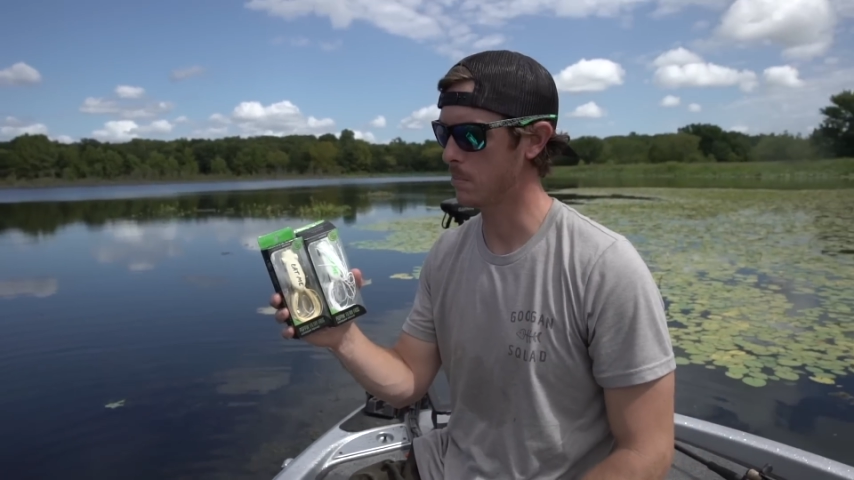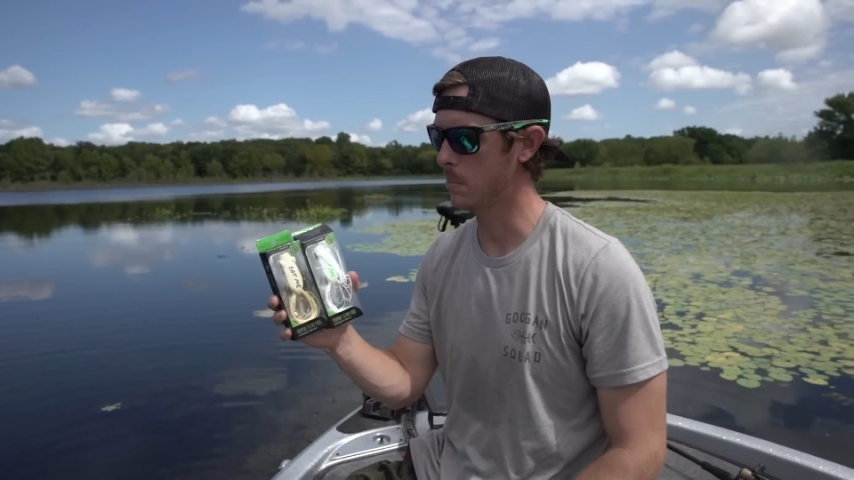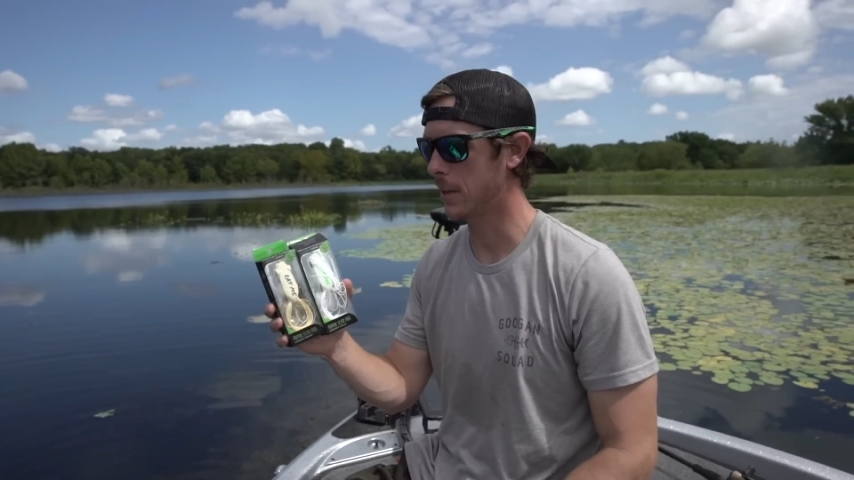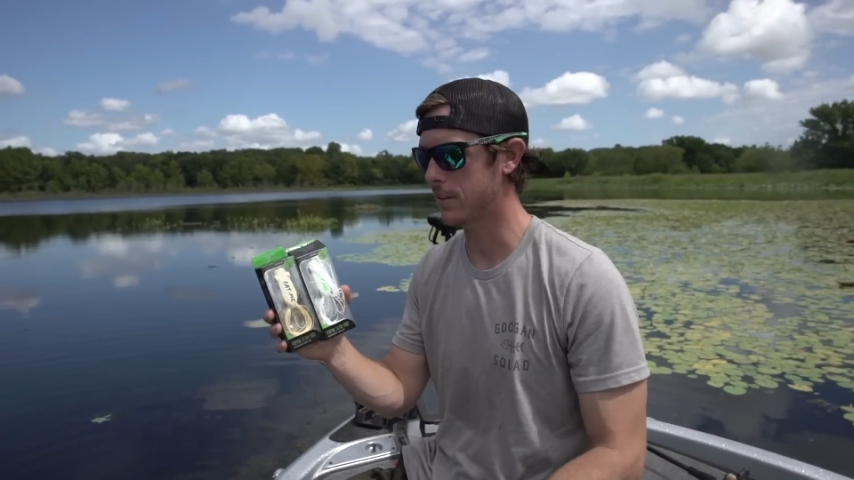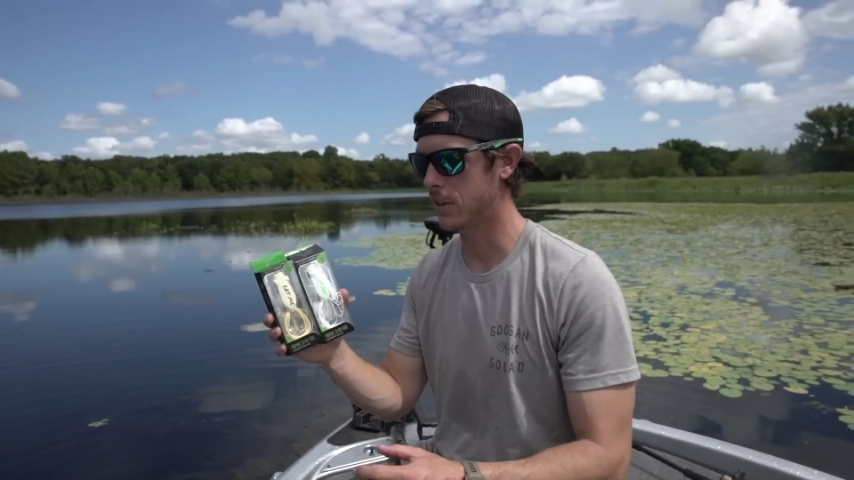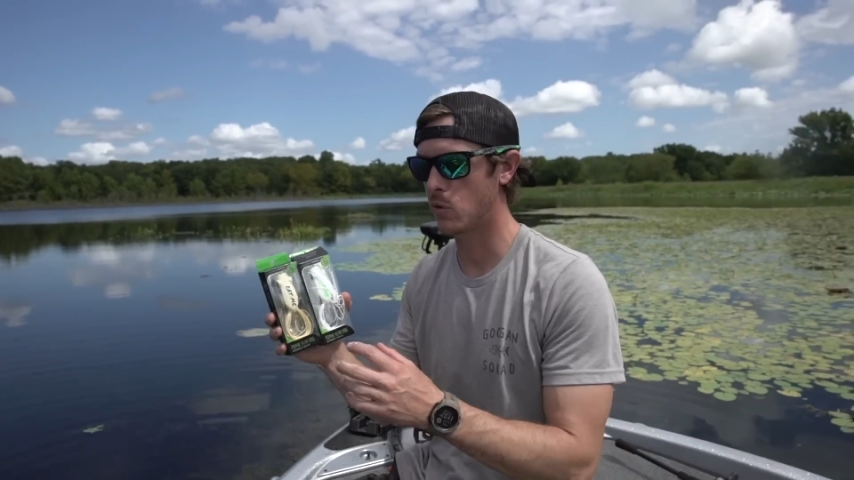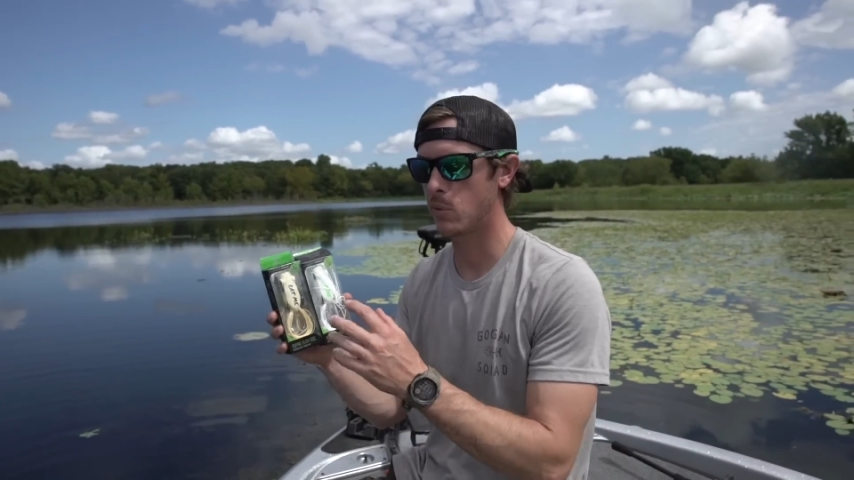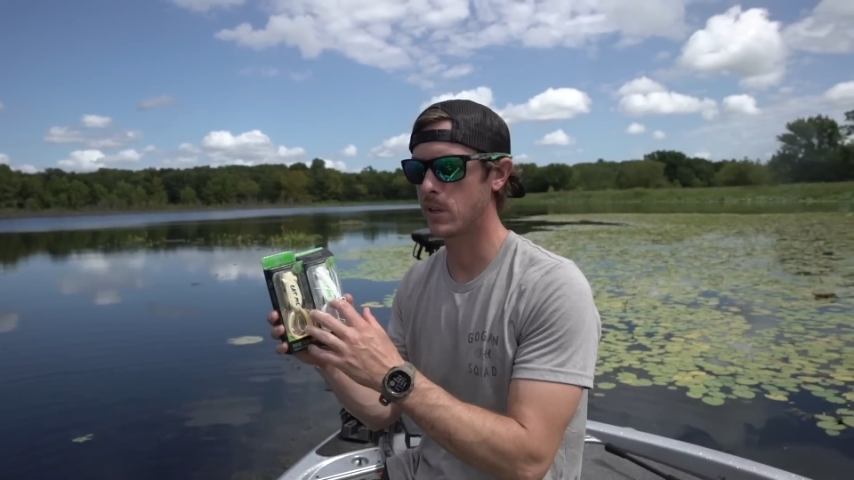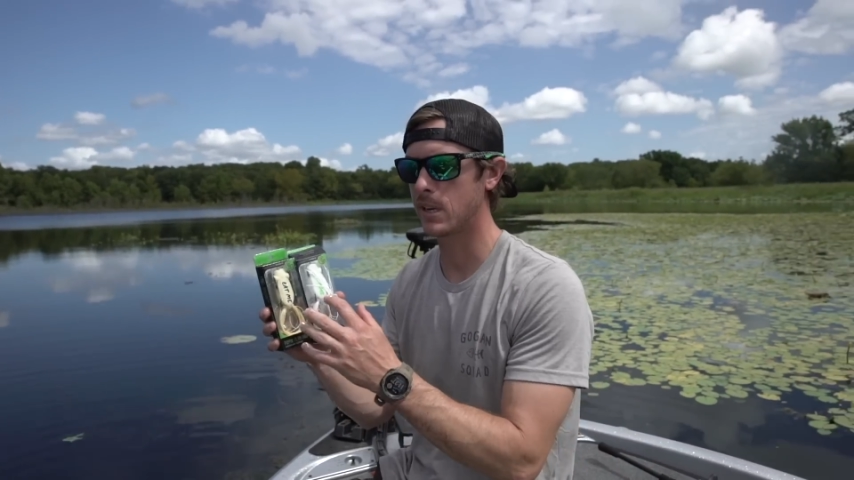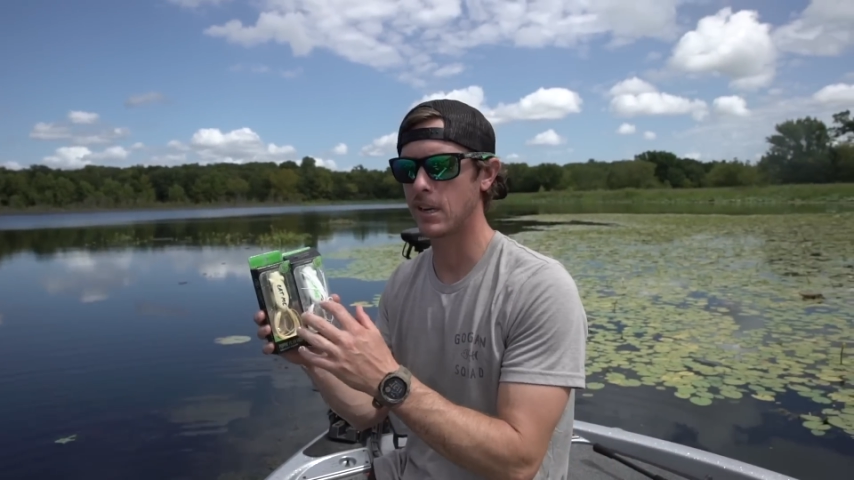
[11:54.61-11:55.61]
but I think you're
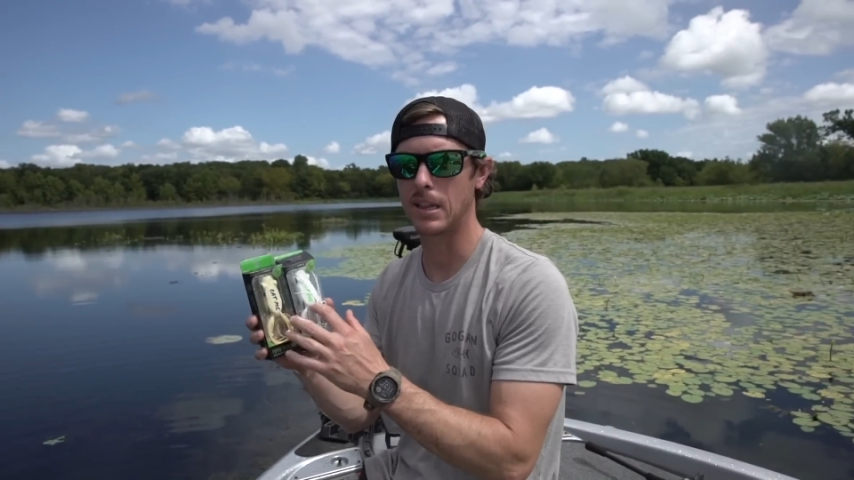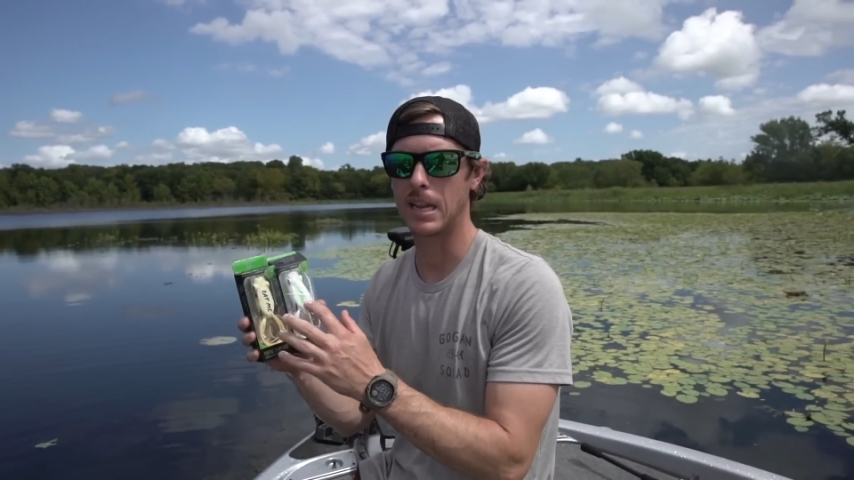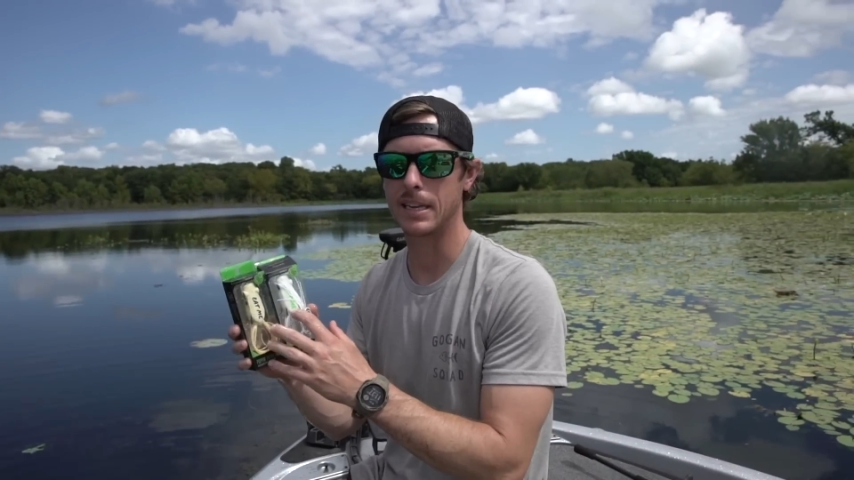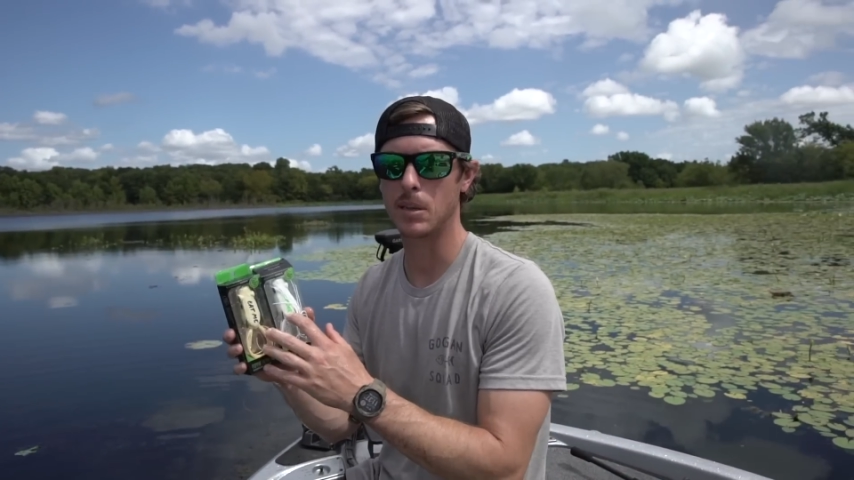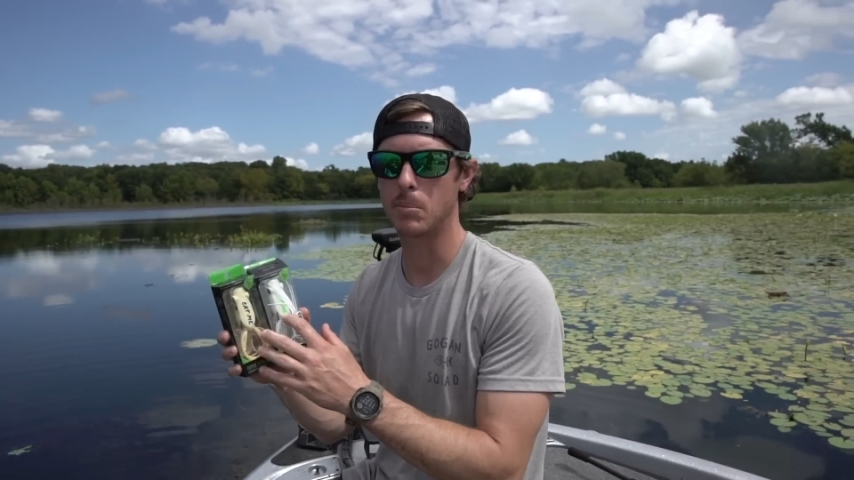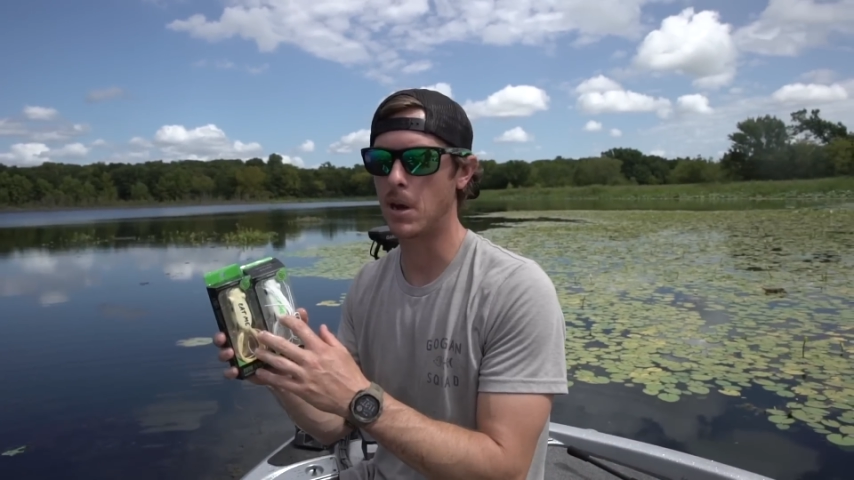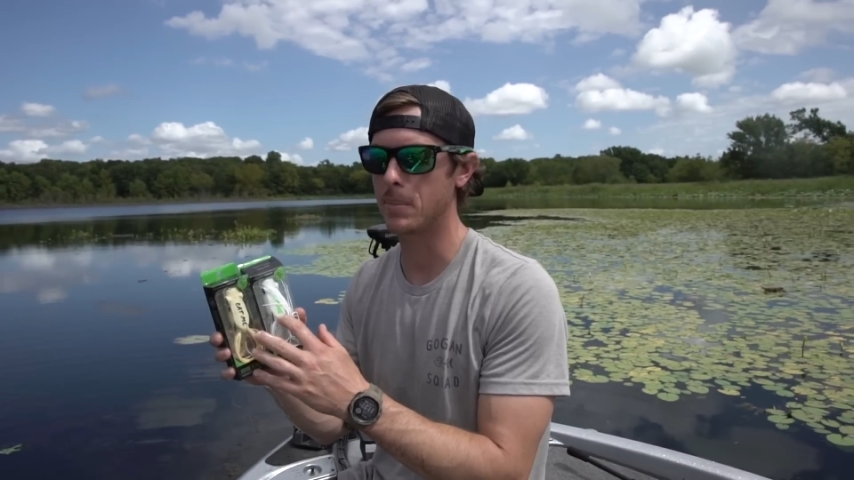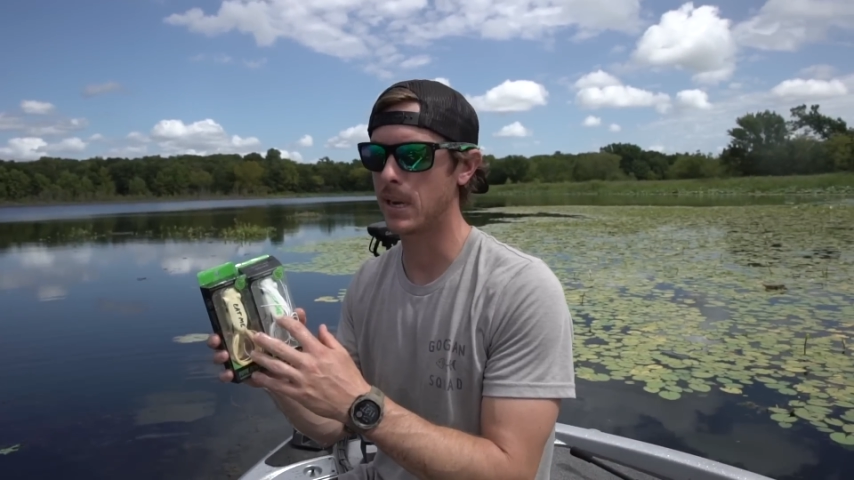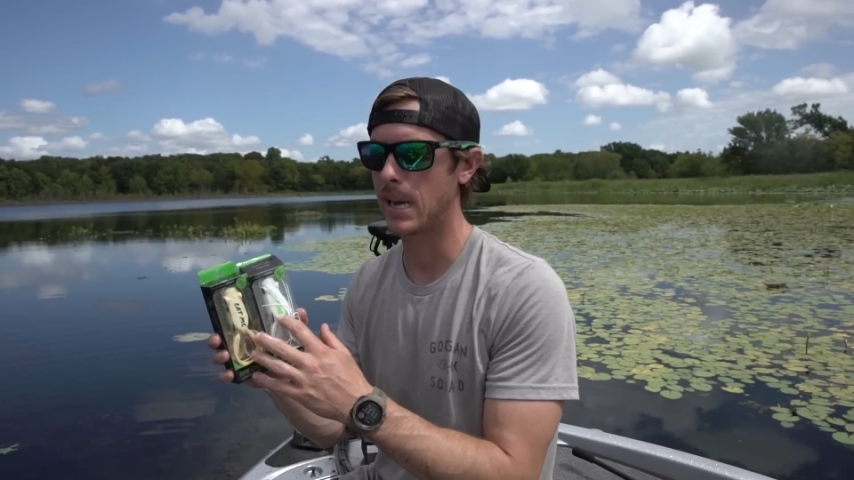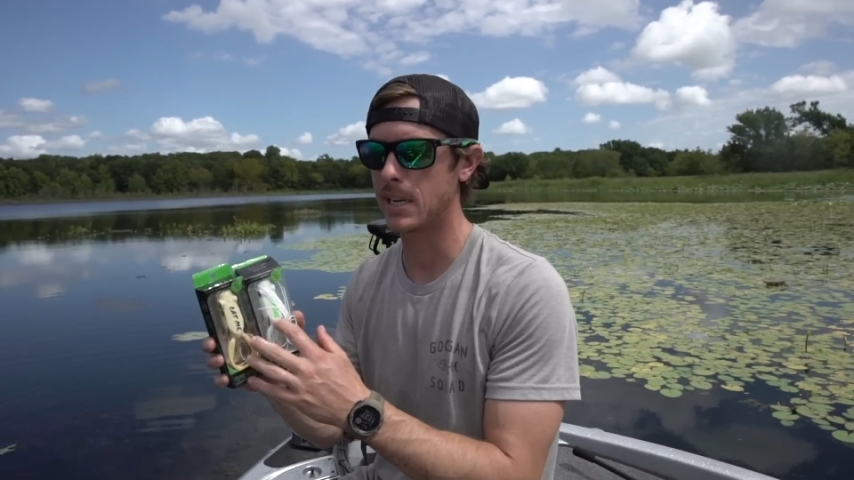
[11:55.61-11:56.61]
really gonna like the
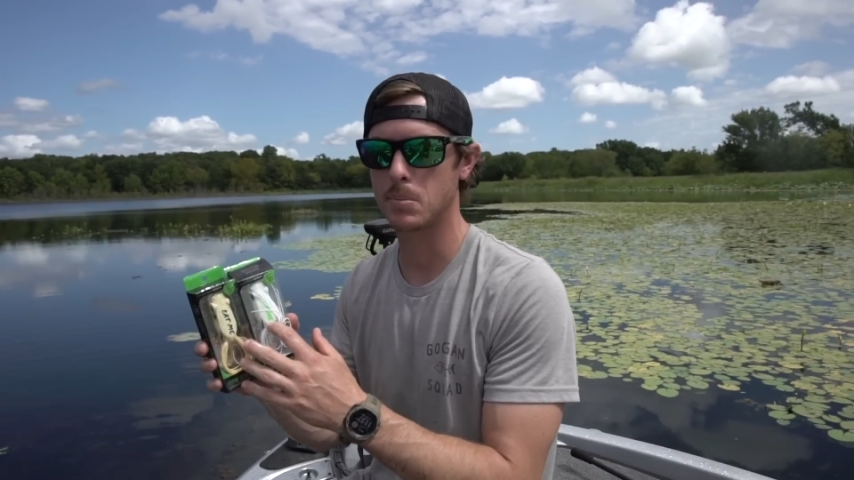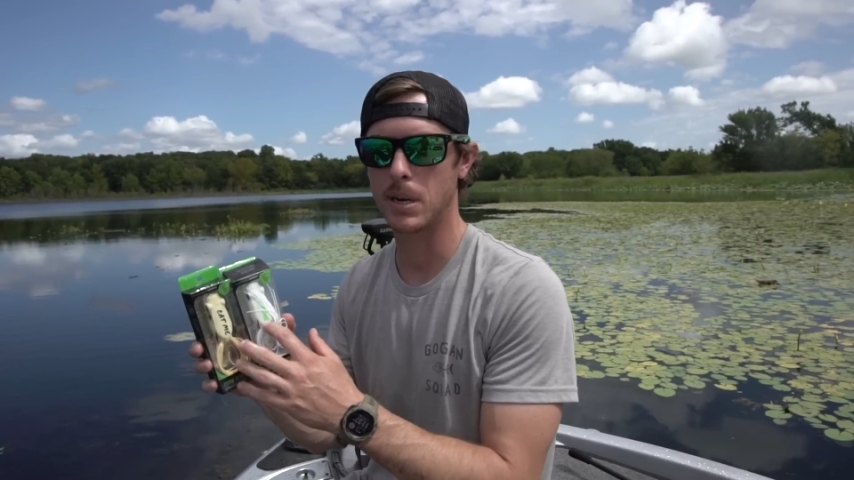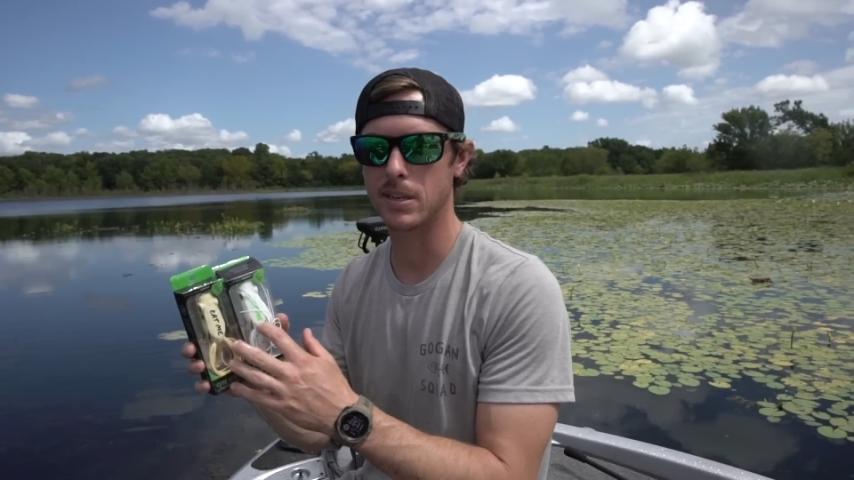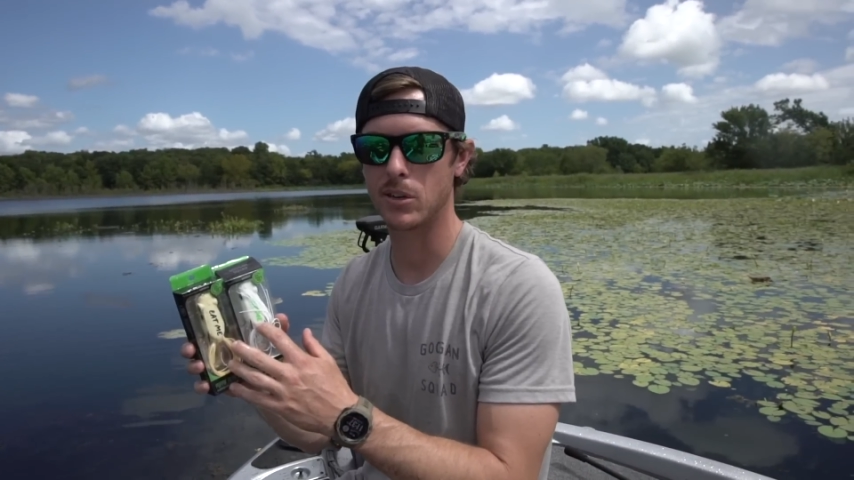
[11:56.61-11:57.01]
popping aspect.